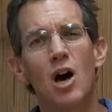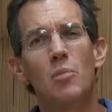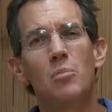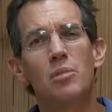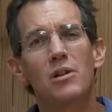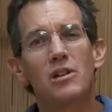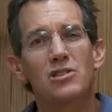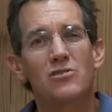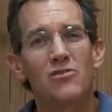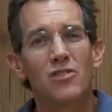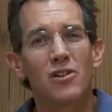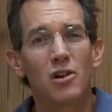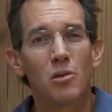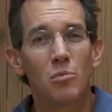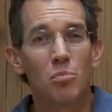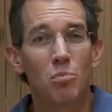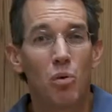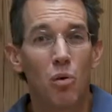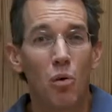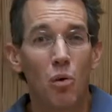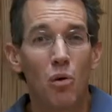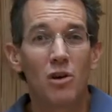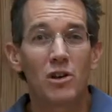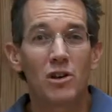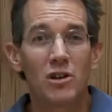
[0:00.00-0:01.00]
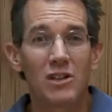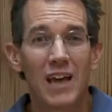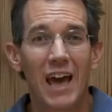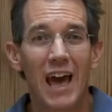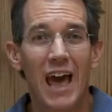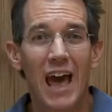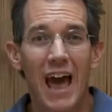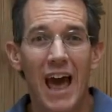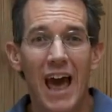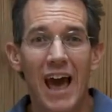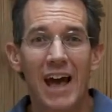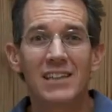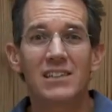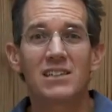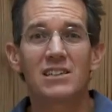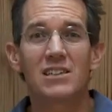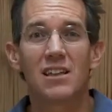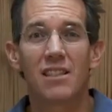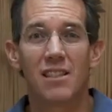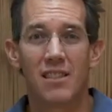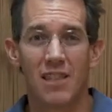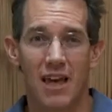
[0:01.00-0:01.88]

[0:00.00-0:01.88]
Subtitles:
but it's very important to ask